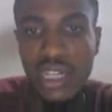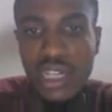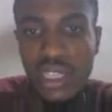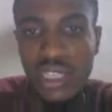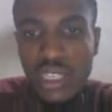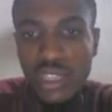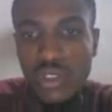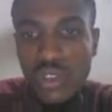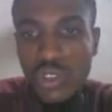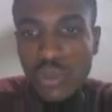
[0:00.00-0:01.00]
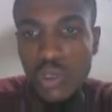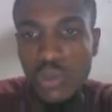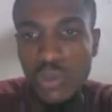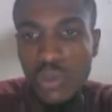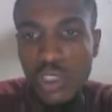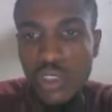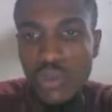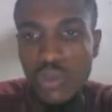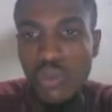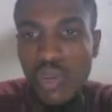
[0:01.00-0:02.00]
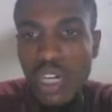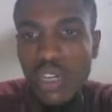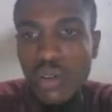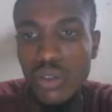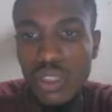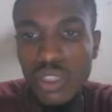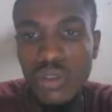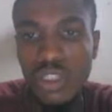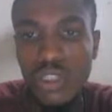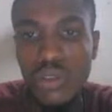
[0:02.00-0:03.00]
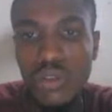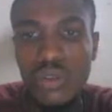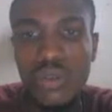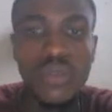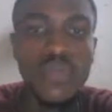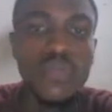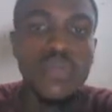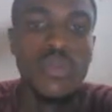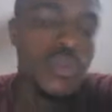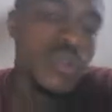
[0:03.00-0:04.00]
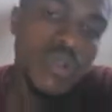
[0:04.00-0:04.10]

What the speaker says: they say they do not support payments to bank, country, or region. So in